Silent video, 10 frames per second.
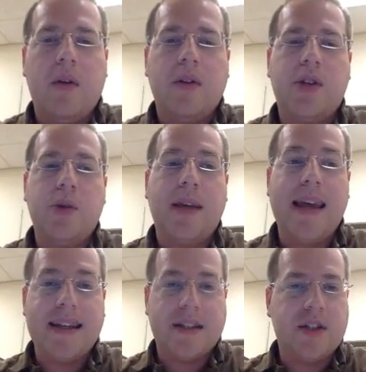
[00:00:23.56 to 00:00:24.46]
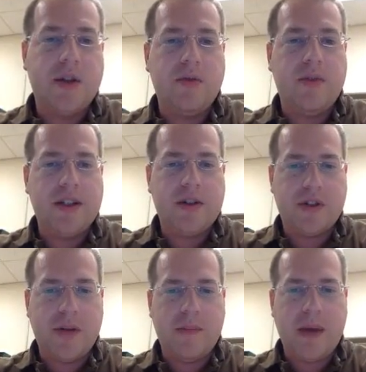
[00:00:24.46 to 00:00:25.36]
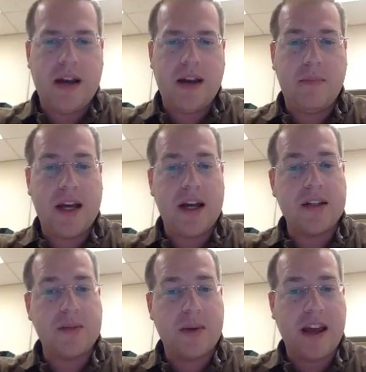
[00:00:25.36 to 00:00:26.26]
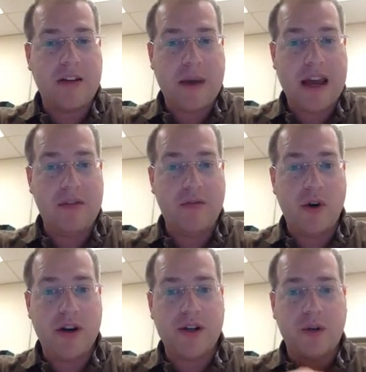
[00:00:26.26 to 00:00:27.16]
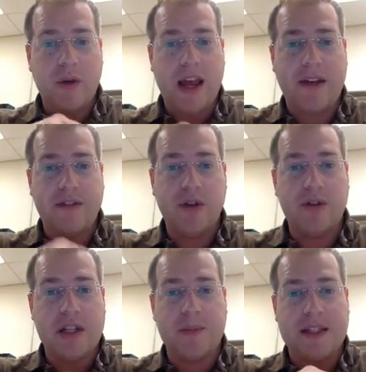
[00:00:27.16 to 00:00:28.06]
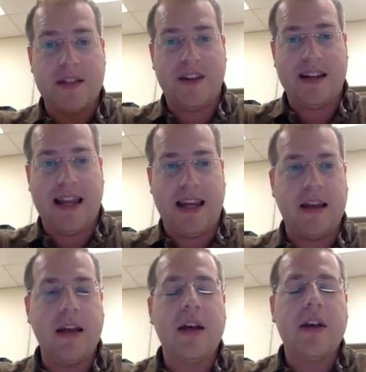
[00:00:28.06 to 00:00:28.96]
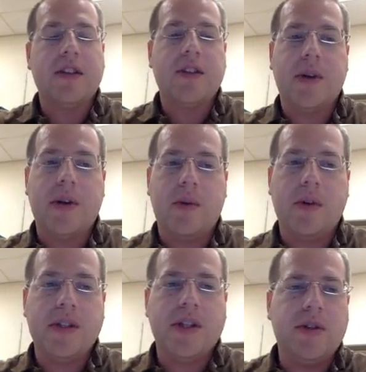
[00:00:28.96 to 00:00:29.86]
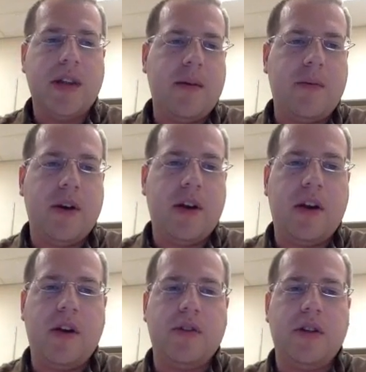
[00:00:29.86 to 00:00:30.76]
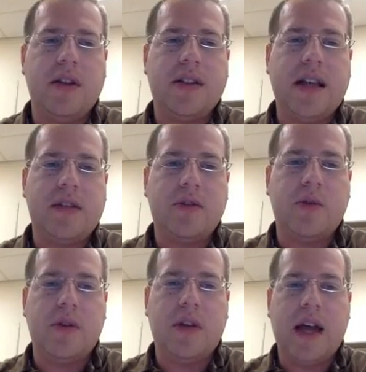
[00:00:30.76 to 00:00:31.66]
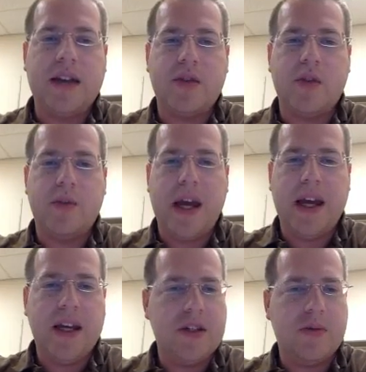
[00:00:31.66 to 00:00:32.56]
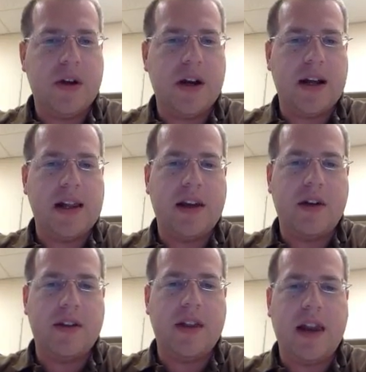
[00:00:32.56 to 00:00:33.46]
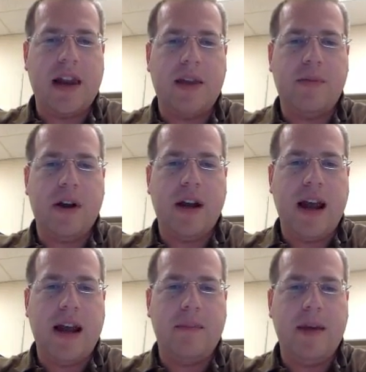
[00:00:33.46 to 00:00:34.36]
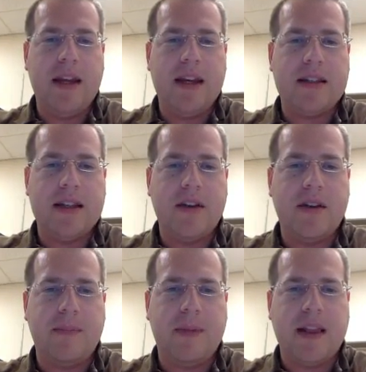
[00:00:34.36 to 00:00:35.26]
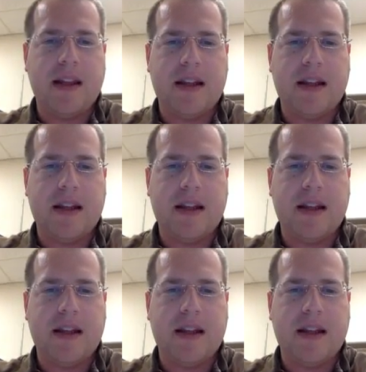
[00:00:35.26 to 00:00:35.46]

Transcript: to get to Research Companion, because we have paid for it, we have to use a specific link. So in order to do that, we're going to go to the South-Doyle High School page. We're going to click on the Library and Media Center up at that